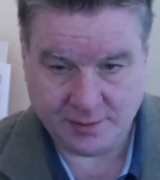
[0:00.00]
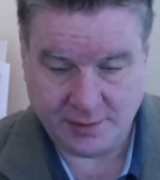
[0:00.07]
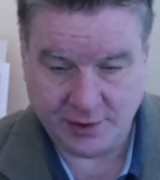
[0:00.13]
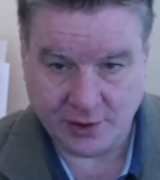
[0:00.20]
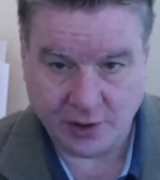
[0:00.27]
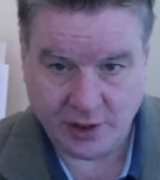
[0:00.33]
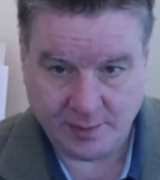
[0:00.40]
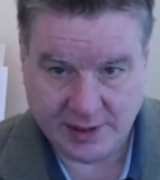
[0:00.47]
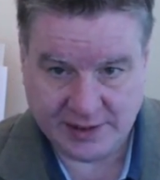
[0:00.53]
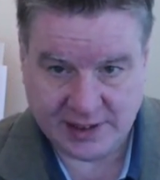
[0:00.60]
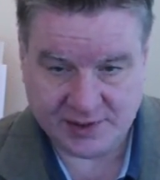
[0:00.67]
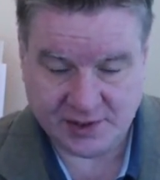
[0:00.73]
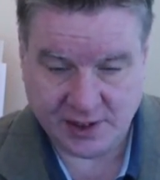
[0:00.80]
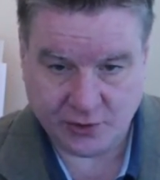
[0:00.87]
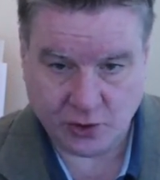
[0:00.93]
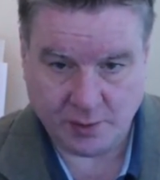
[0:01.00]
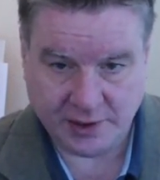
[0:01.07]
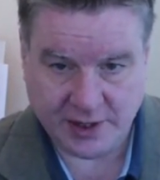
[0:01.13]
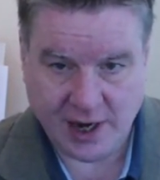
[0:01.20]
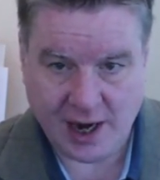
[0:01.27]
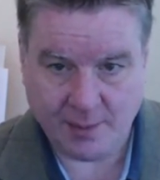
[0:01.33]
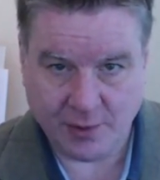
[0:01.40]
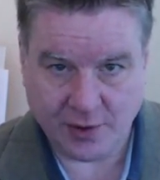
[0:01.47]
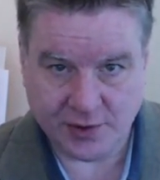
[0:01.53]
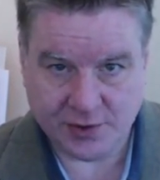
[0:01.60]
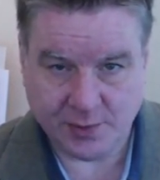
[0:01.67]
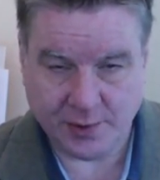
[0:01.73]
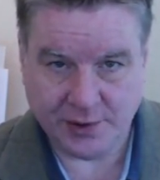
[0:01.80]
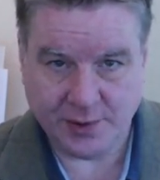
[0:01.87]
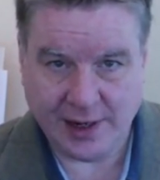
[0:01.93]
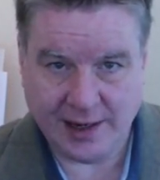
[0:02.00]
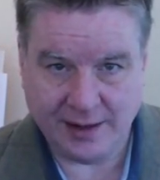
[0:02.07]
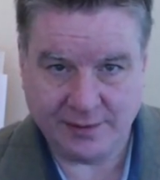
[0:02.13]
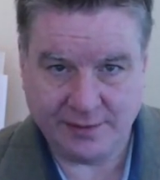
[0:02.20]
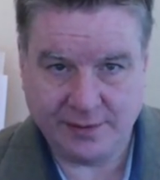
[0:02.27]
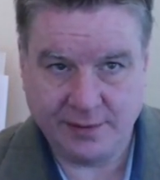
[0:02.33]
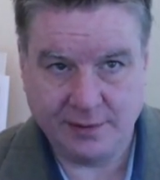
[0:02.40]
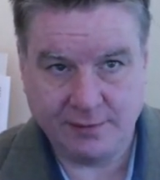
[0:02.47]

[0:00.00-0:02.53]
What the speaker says: You know you're being tested on dormant commerce when you have,